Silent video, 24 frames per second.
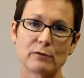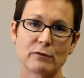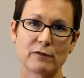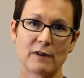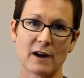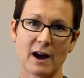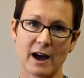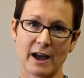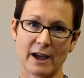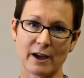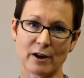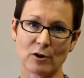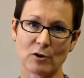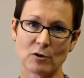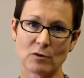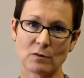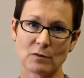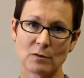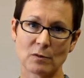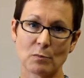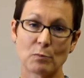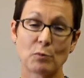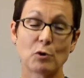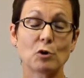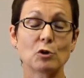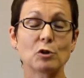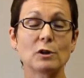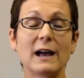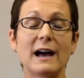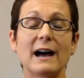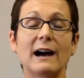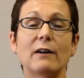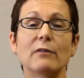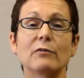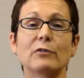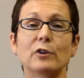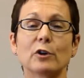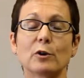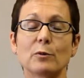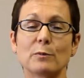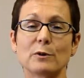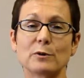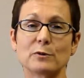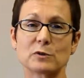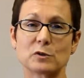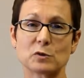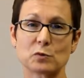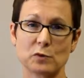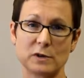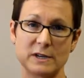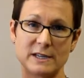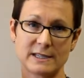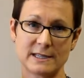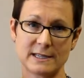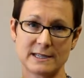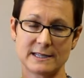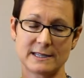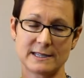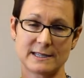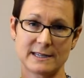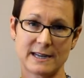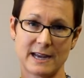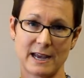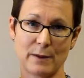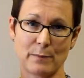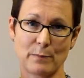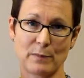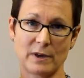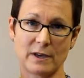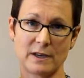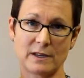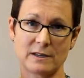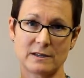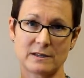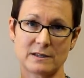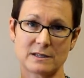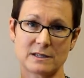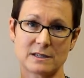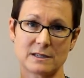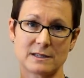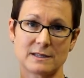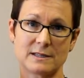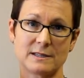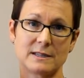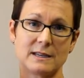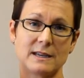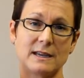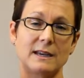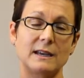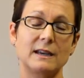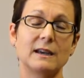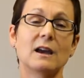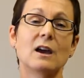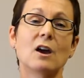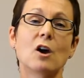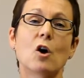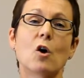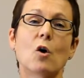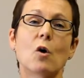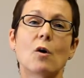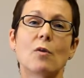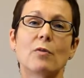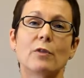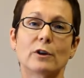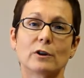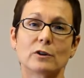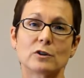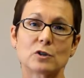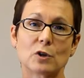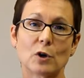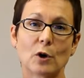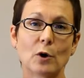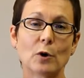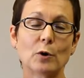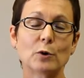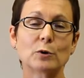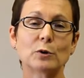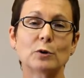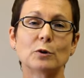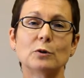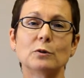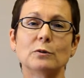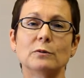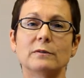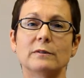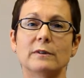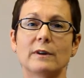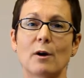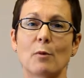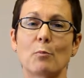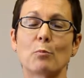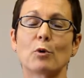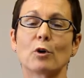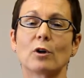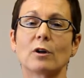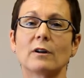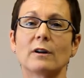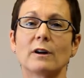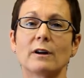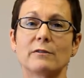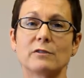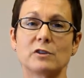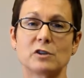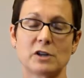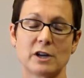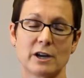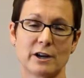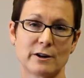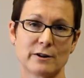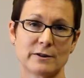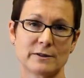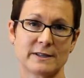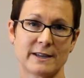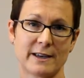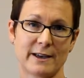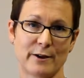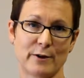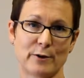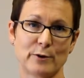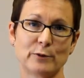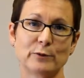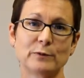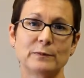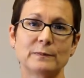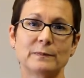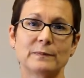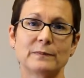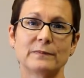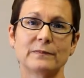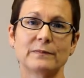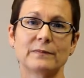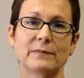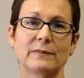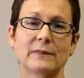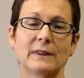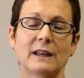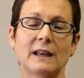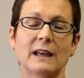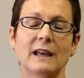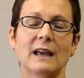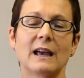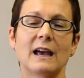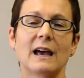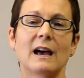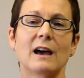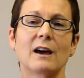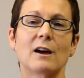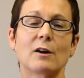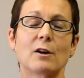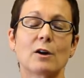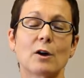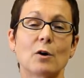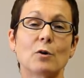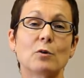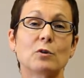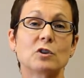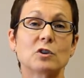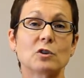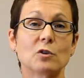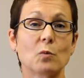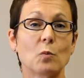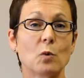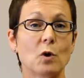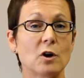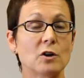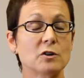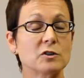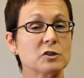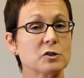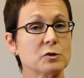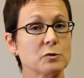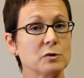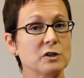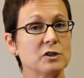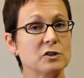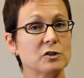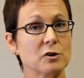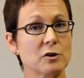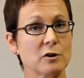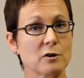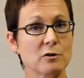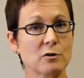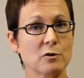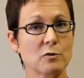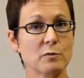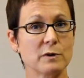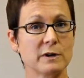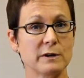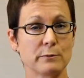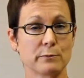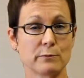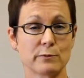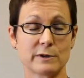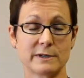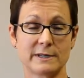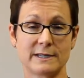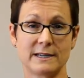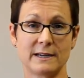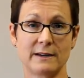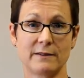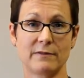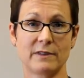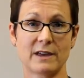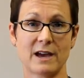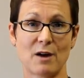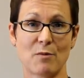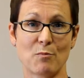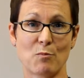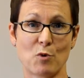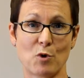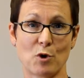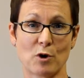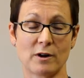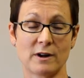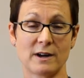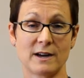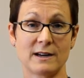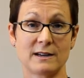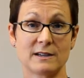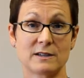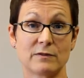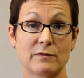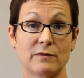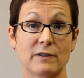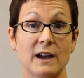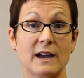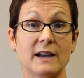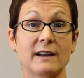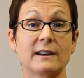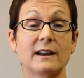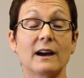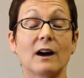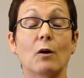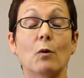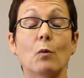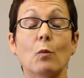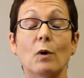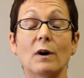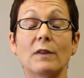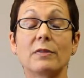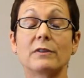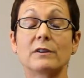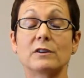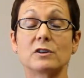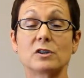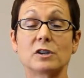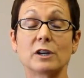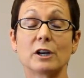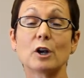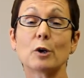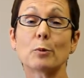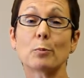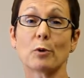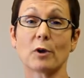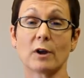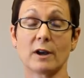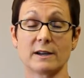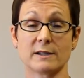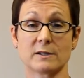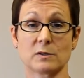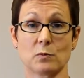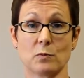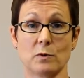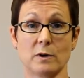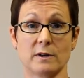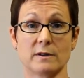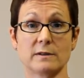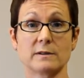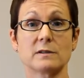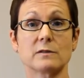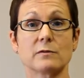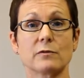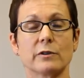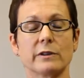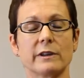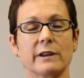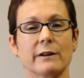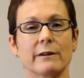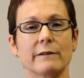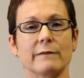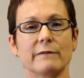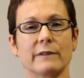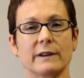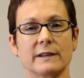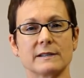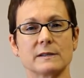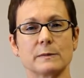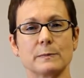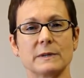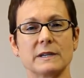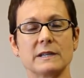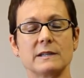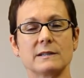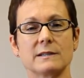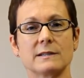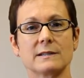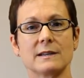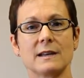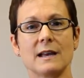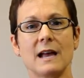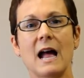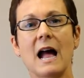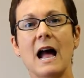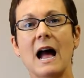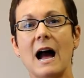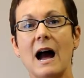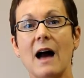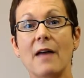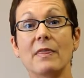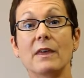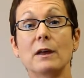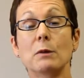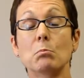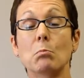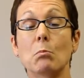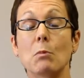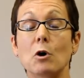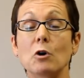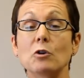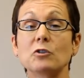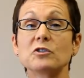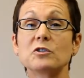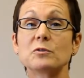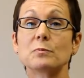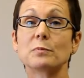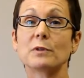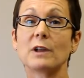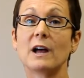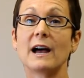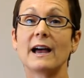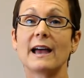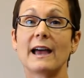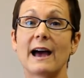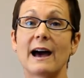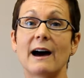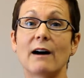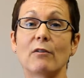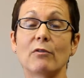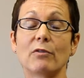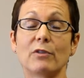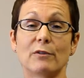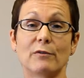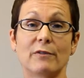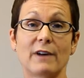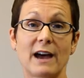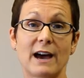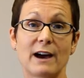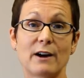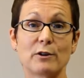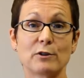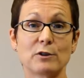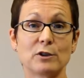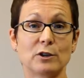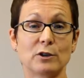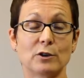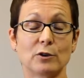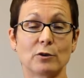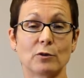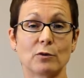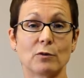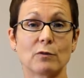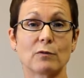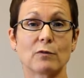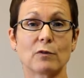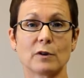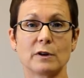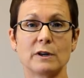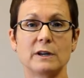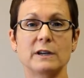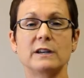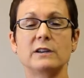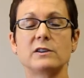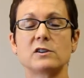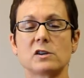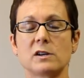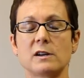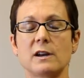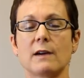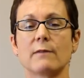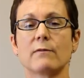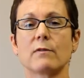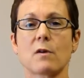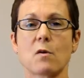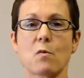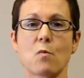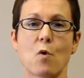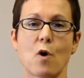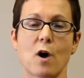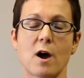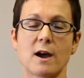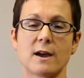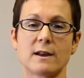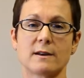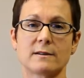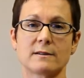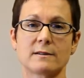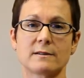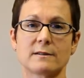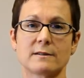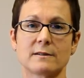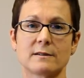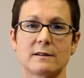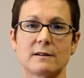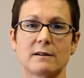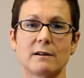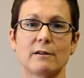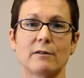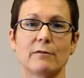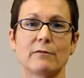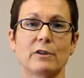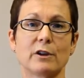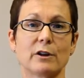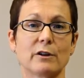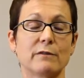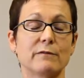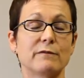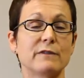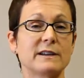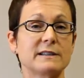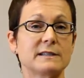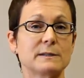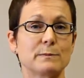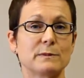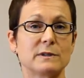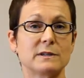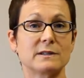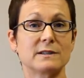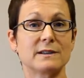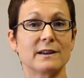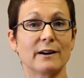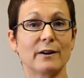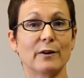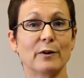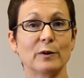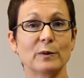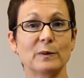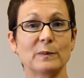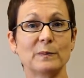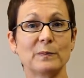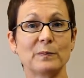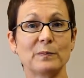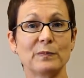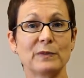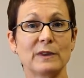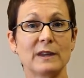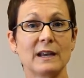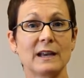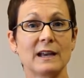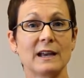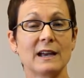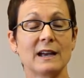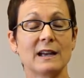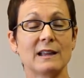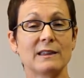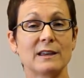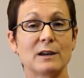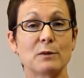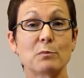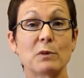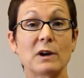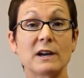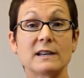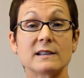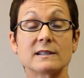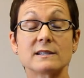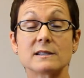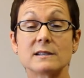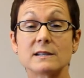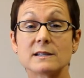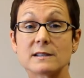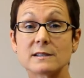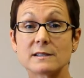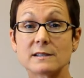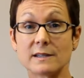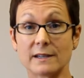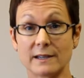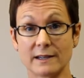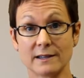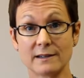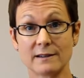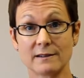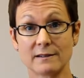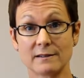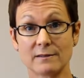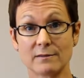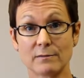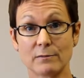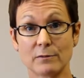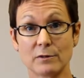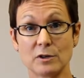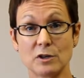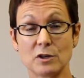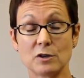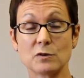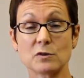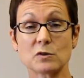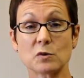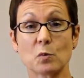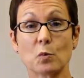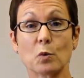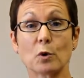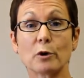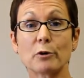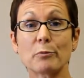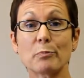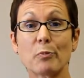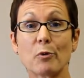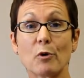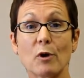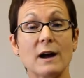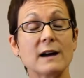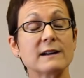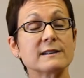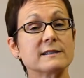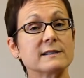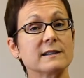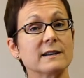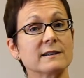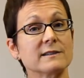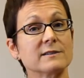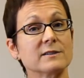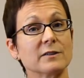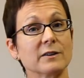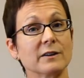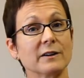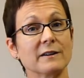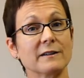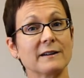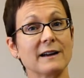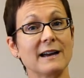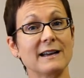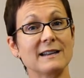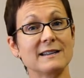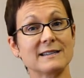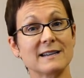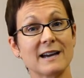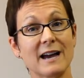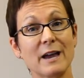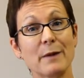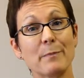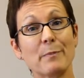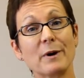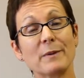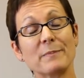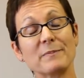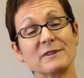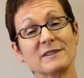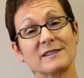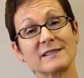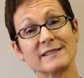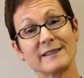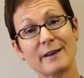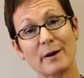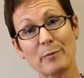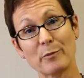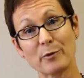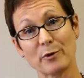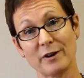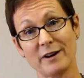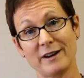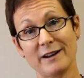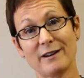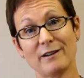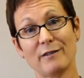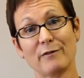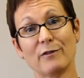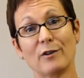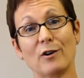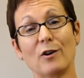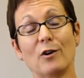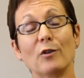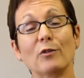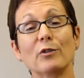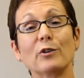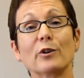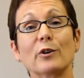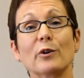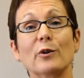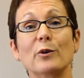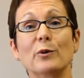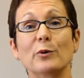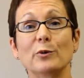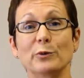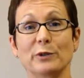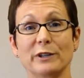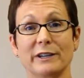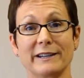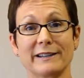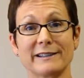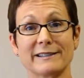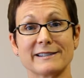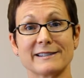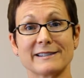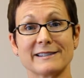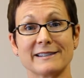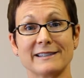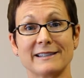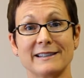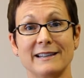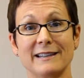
file, pull out their most recent statement to see their total number of shares held, go to the Wall Street Journal we would receive that morning to find out what the share price was for their investments, and then multiply out the value for each and every one of their investments held. Then my assistant would use a word processor and type up a summary of all their holdings.